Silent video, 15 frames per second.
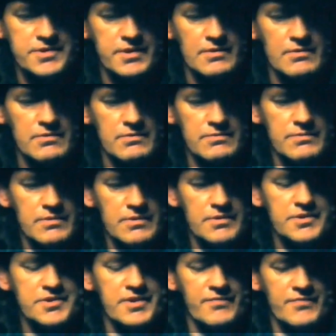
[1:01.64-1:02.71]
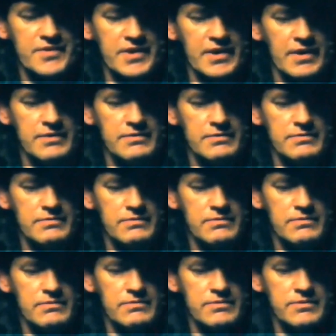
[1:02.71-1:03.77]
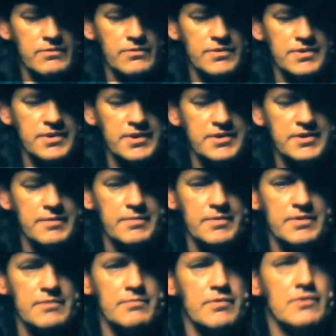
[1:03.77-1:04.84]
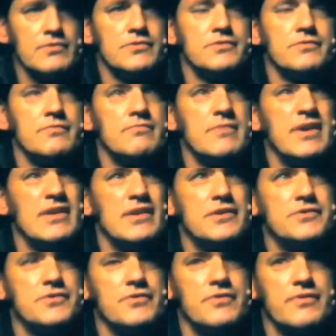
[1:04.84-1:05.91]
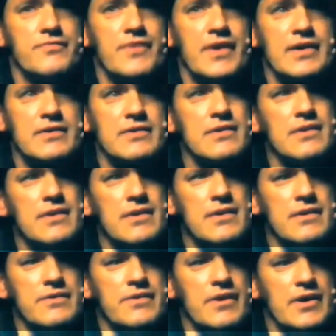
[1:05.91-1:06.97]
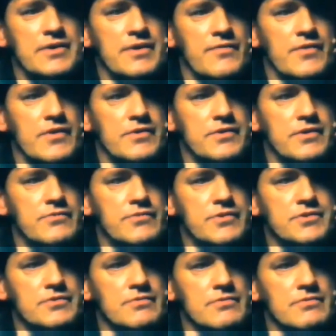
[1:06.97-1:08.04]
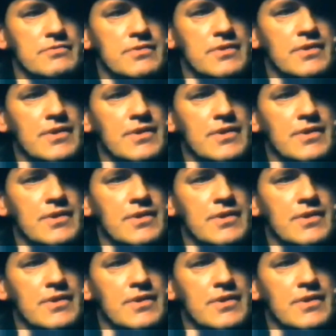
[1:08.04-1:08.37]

Steele. I'm 78, doing Knee Deep in the Blues, mainly due to the fact that I'd never heard the original.